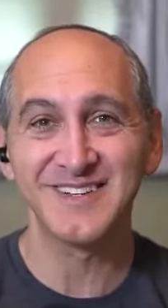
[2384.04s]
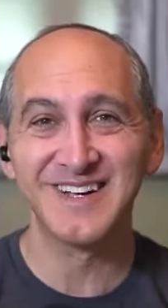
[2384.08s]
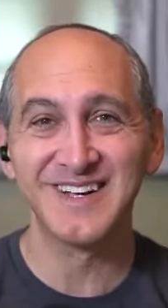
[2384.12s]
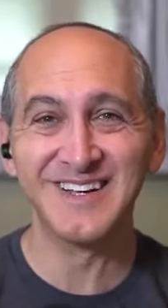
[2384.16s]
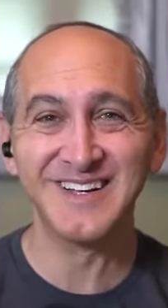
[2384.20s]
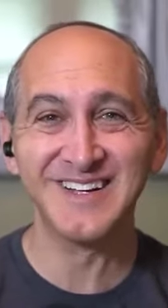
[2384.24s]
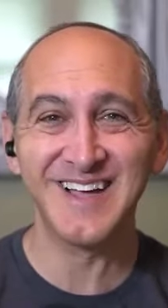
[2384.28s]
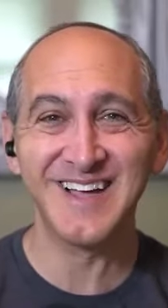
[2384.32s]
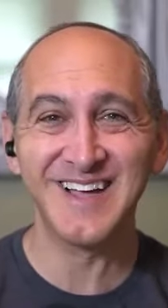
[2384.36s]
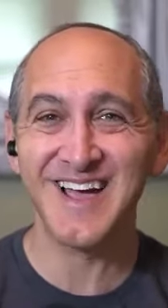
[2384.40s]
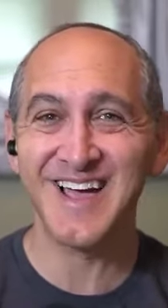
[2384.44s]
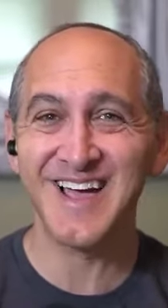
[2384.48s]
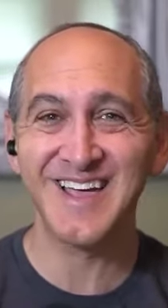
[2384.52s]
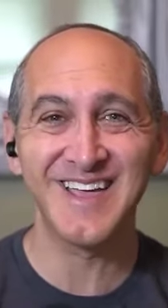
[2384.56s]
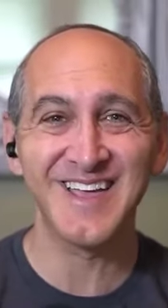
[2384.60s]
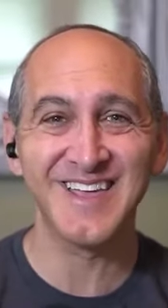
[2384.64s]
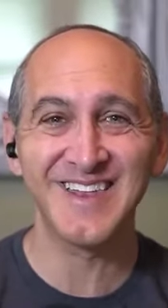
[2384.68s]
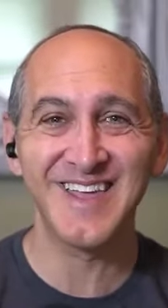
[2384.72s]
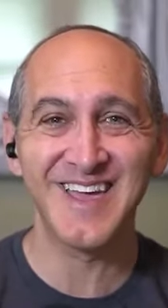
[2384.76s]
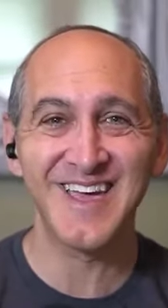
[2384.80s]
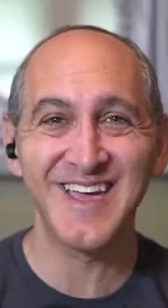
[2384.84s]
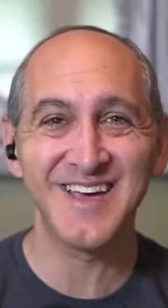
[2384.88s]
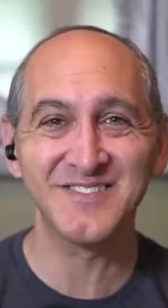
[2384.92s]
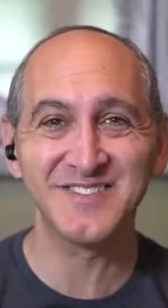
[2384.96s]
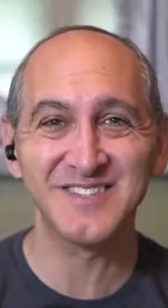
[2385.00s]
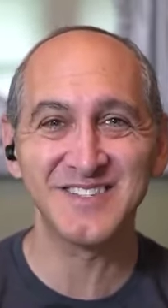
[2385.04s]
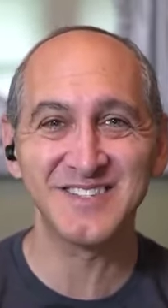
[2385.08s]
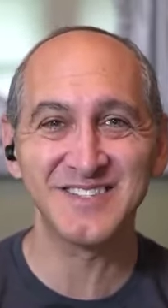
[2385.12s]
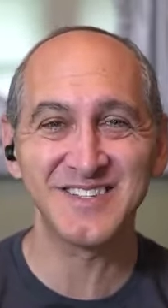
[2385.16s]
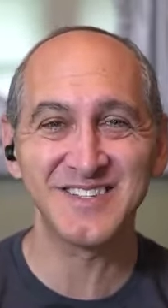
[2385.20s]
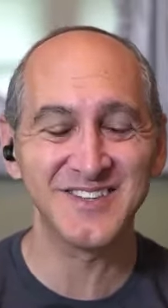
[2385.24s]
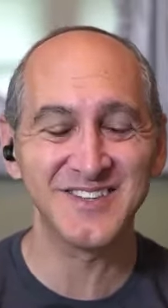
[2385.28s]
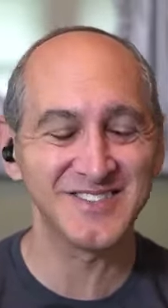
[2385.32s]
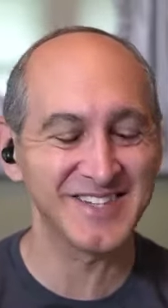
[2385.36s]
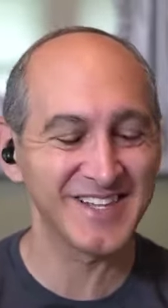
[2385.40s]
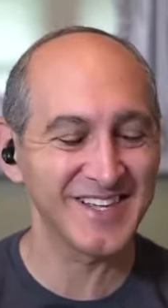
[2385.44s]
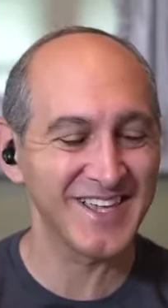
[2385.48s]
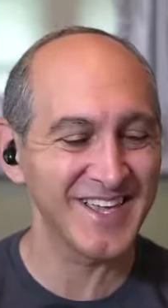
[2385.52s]
yeah. and I have since I
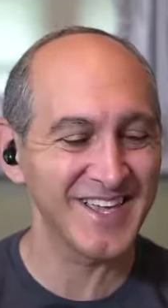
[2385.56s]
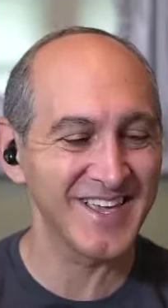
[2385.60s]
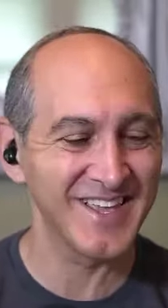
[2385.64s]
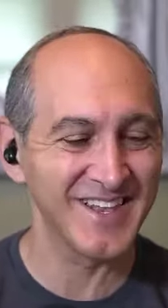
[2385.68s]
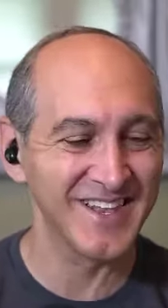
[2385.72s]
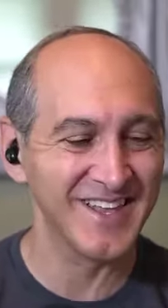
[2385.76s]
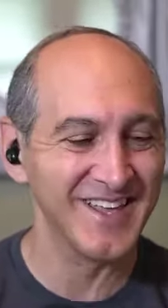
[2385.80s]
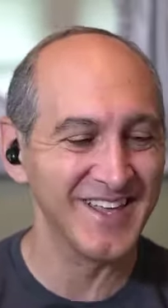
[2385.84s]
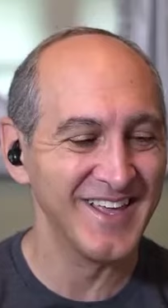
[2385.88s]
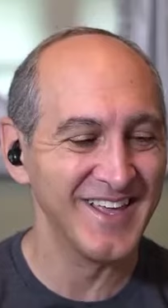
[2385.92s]
was a kid.